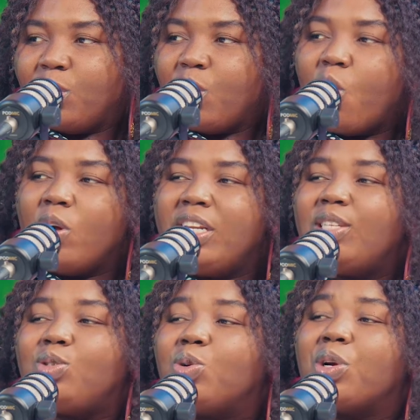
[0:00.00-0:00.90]
or leads
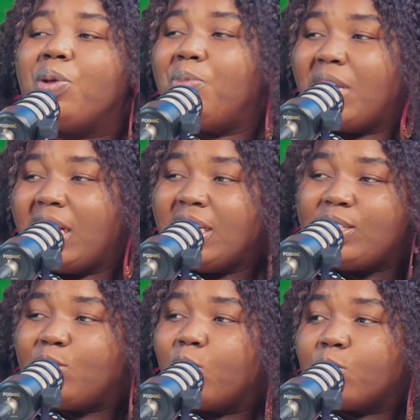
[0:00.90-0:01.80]
to criminality
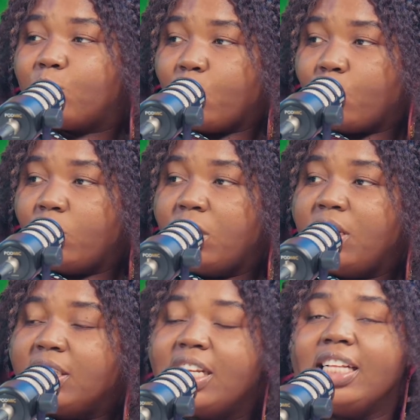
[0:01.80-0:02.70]
or so,
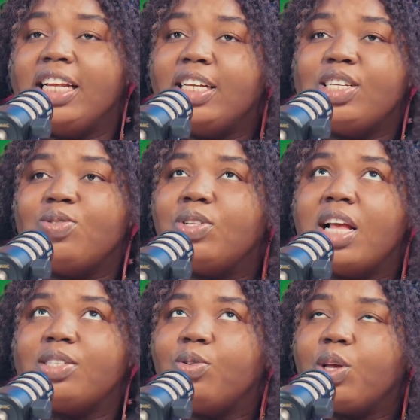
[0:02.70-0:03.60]
that then you now
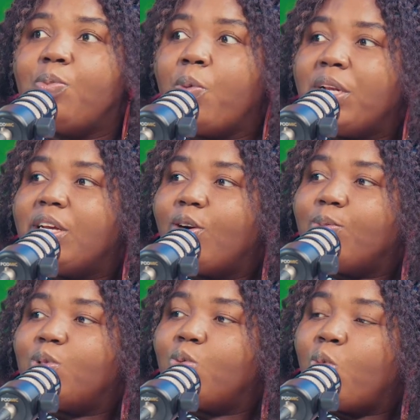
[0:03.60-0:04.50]
say, okay, but when it comes
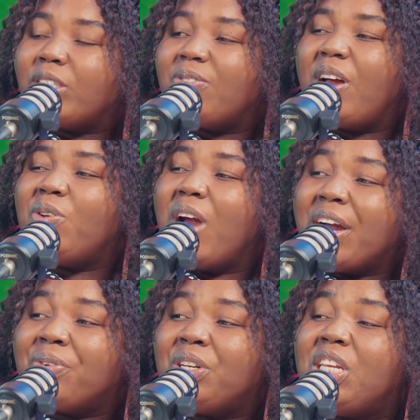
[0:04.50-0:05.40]
to whatever you
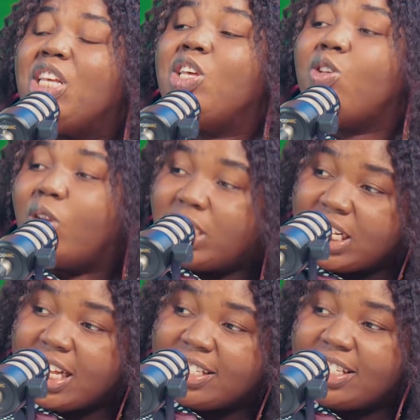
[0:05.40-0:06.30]
agreed in your
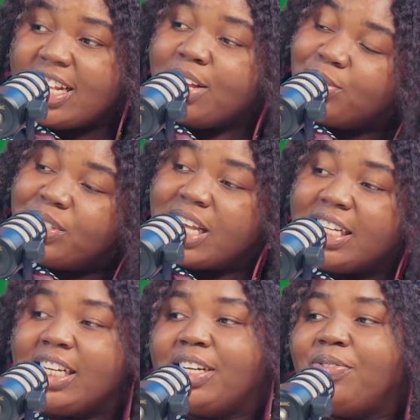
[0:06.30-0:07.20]
tenancy that you signed
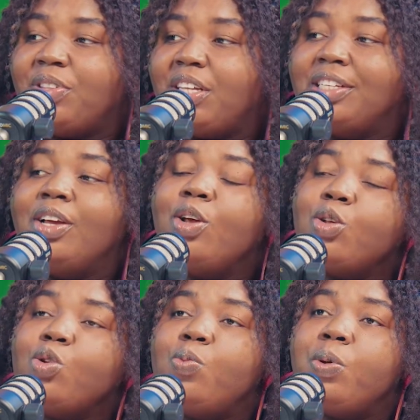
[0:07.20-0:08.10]
and everything,
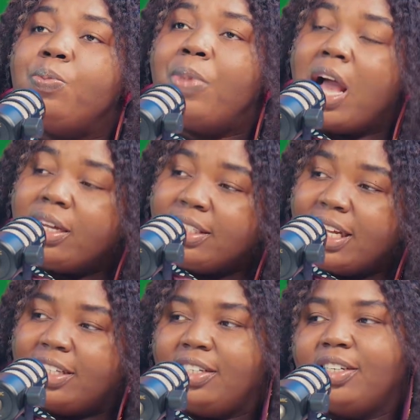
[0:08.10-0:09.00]
you'll be
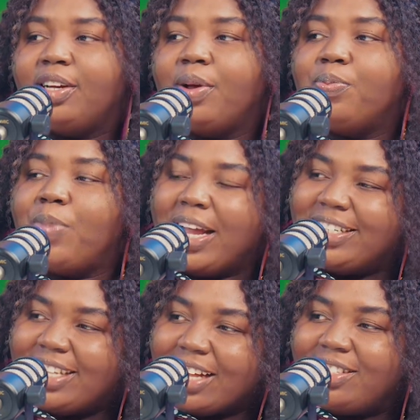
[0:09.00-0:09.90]
bounded by
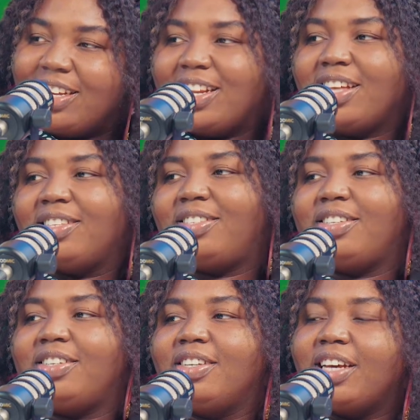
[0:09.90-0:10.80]
that
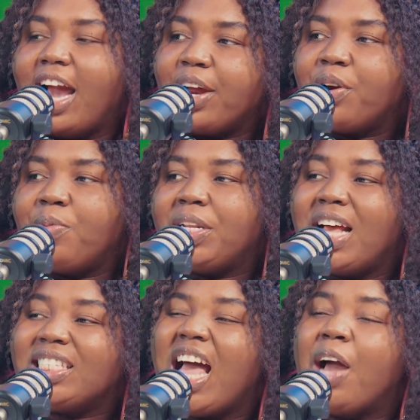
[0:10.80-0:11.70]
tenancy agreement. That's
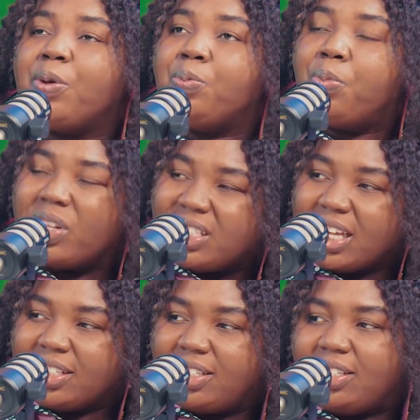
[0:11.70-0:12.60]
how
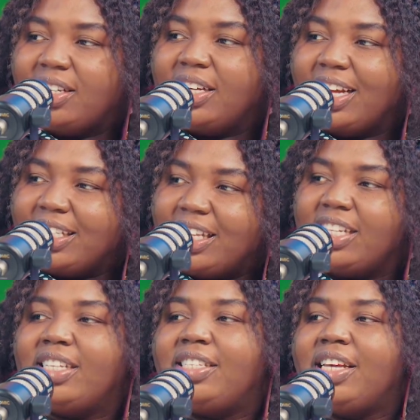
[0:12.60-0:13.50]
important a
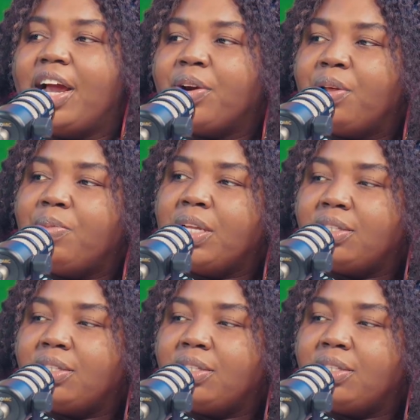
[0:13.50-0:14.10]
tenancy agreement